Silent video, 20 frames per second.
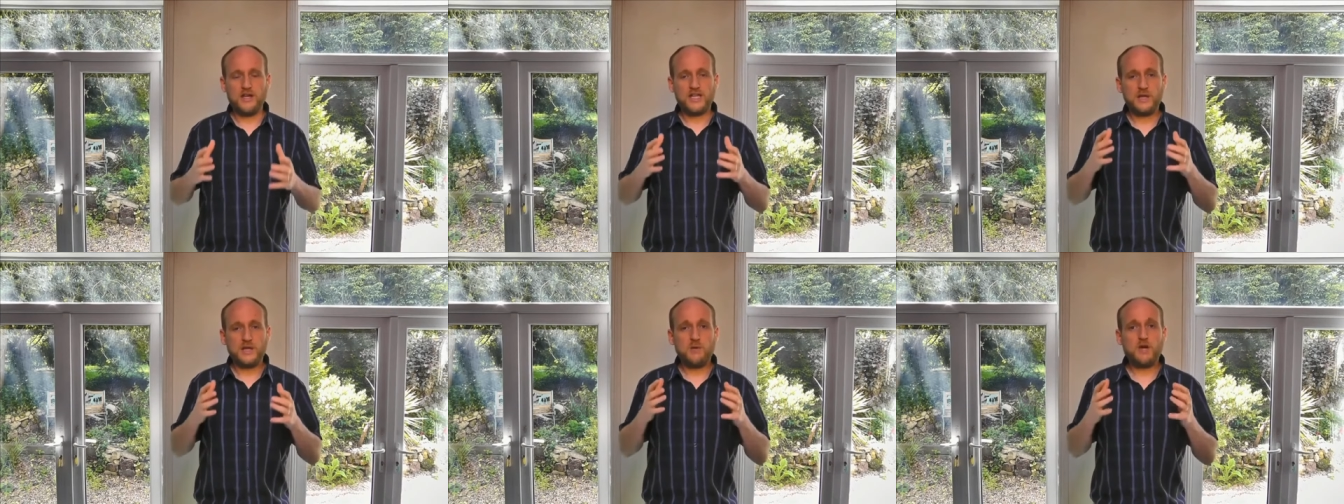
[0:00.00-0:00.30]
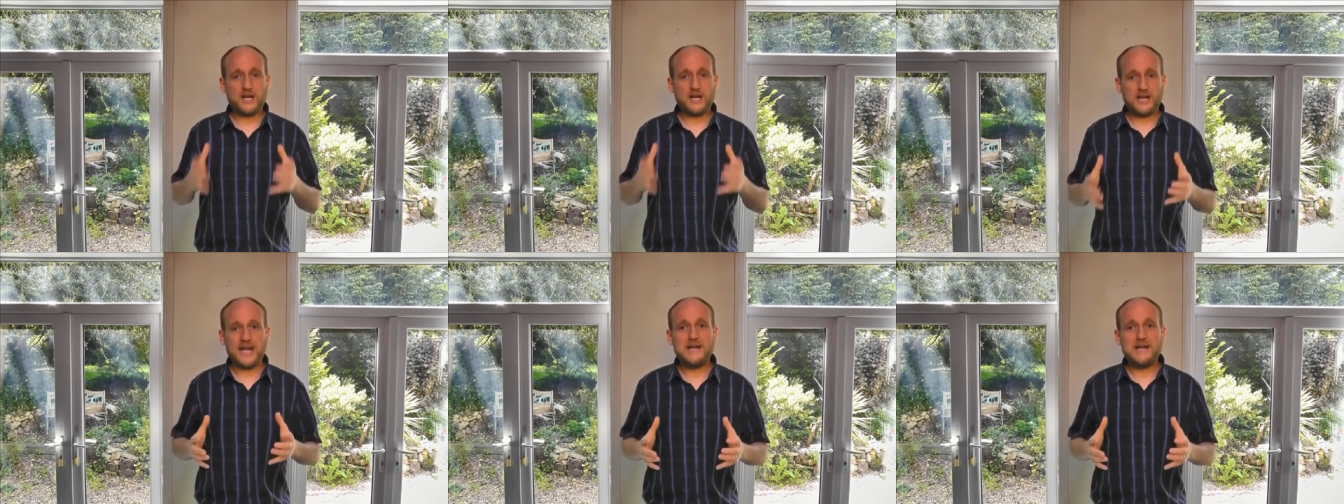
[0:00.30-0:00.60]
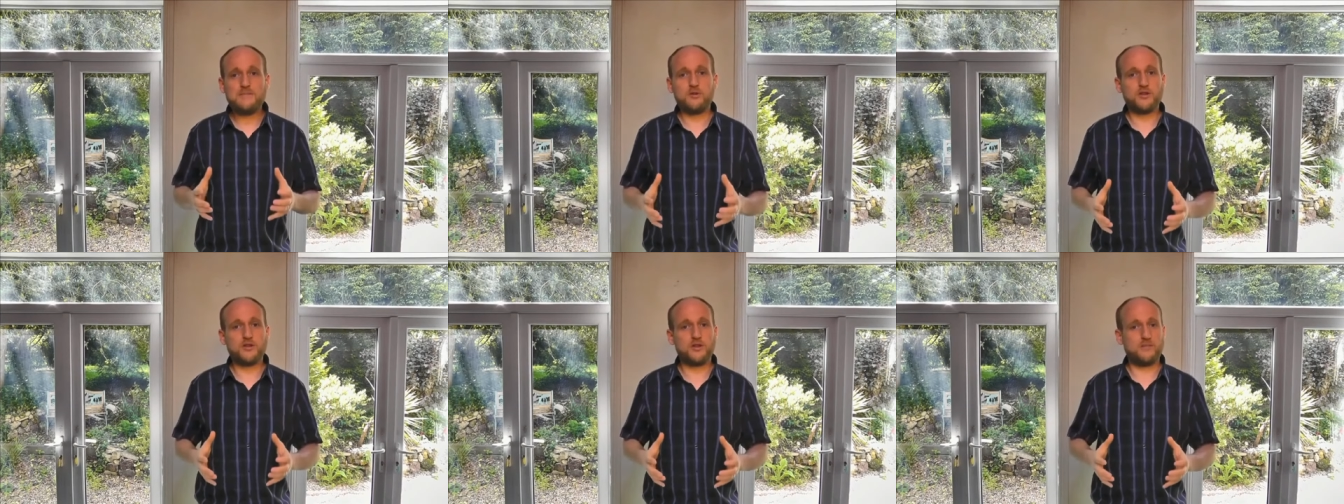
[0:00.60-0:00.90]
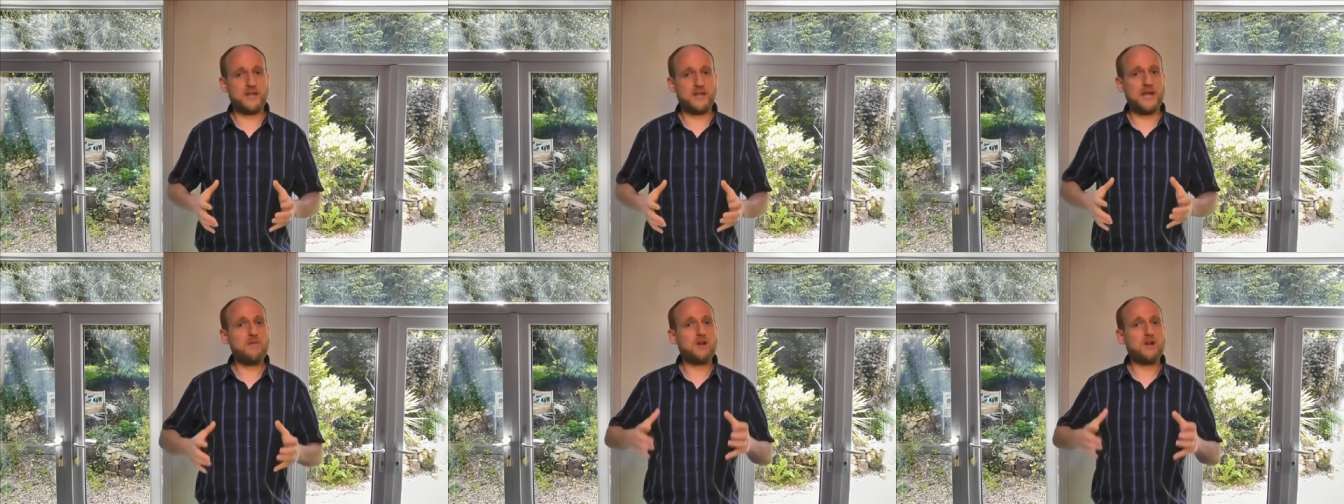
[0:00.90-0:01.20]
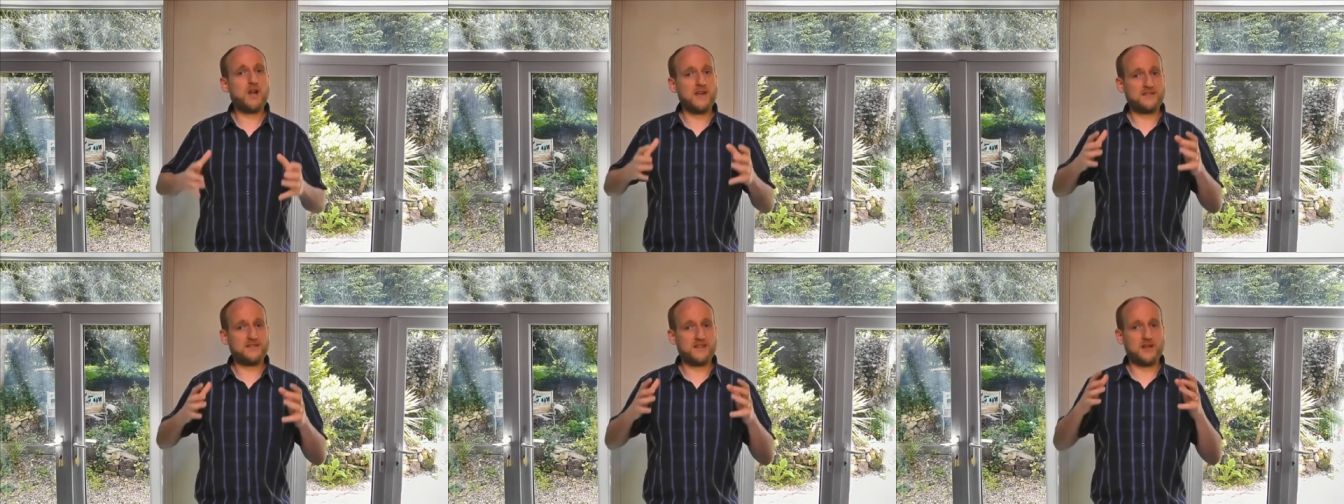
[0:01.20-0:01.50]
you want to label them, they
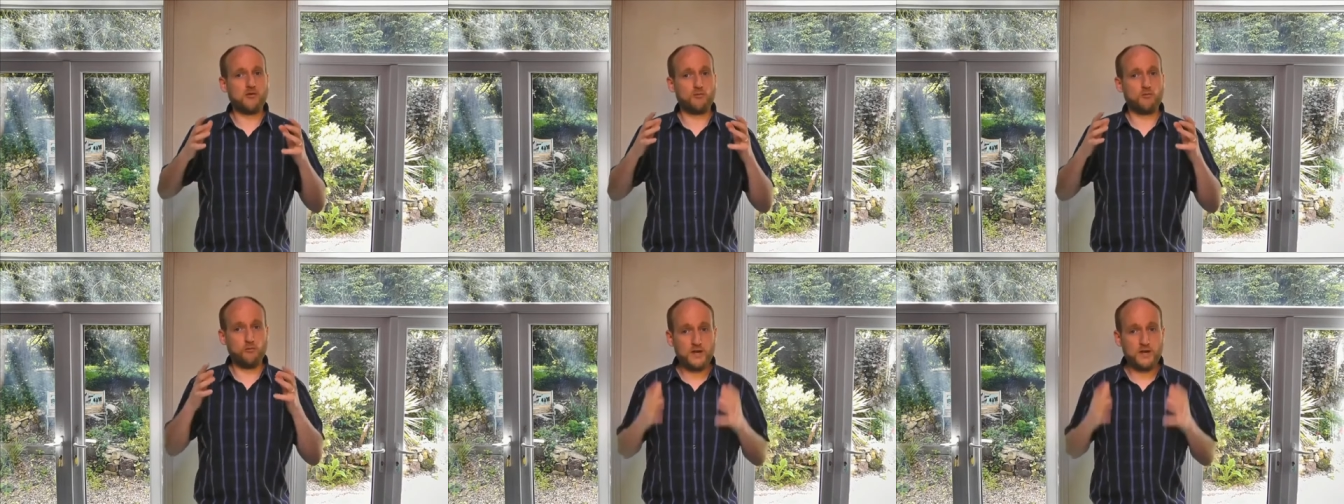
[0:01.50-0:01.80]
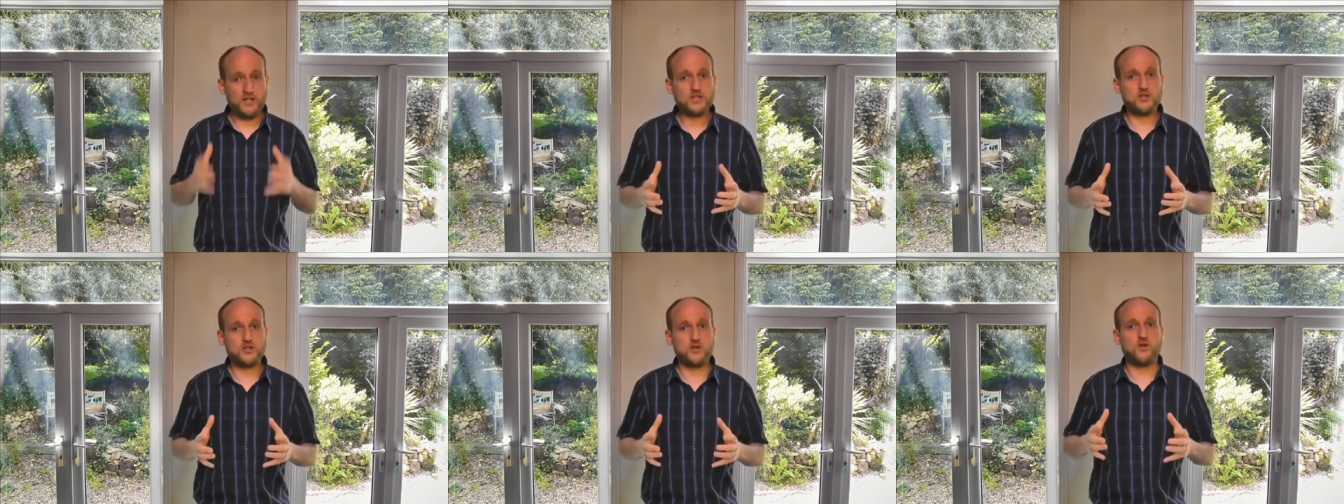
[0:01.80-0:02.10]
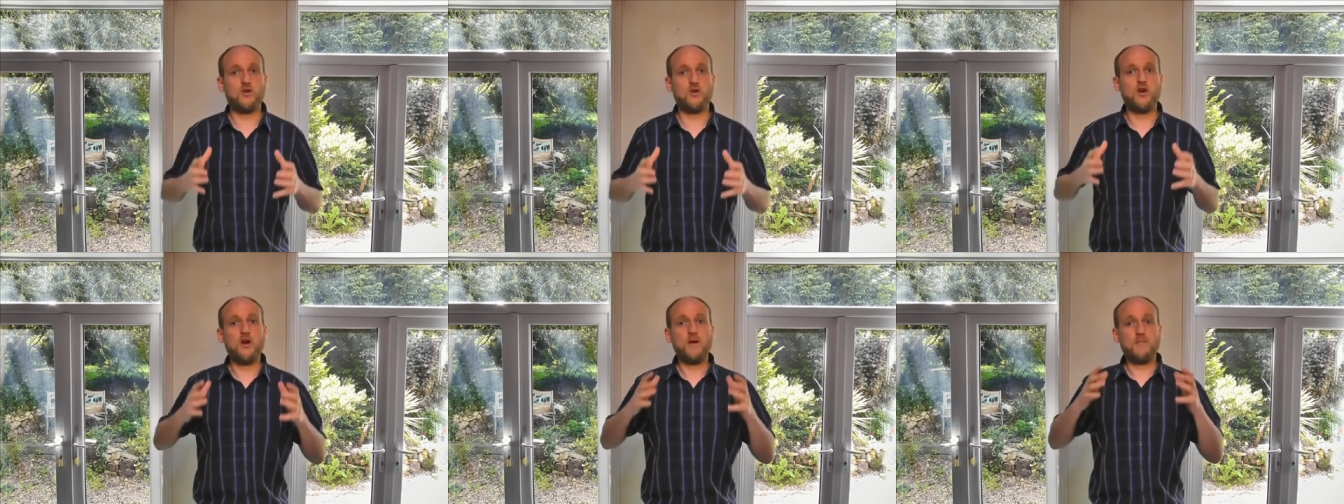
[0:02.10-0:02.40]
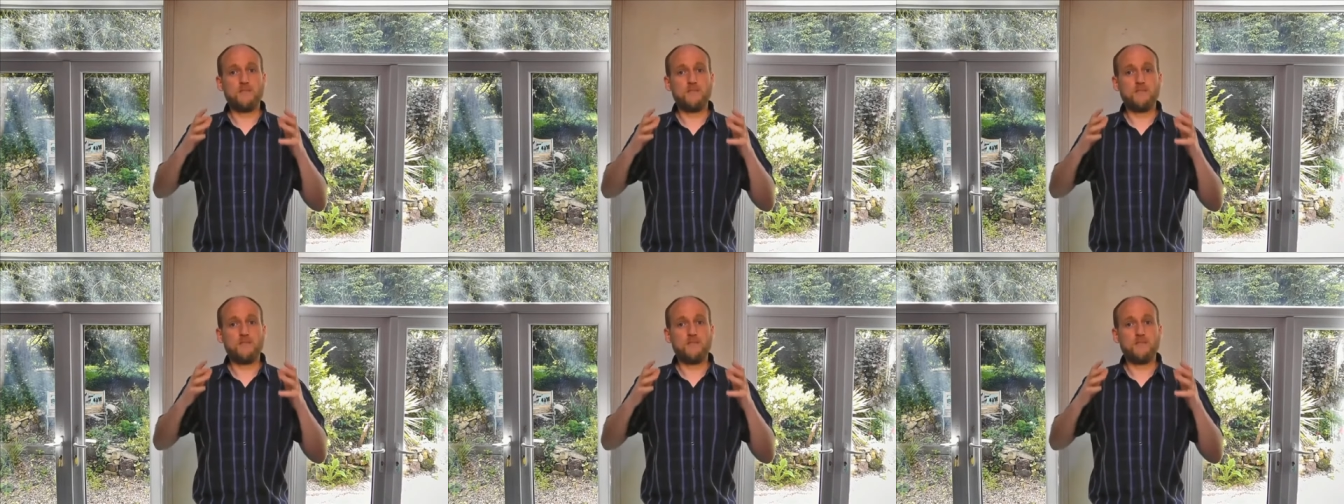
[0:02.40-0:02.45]
were like the original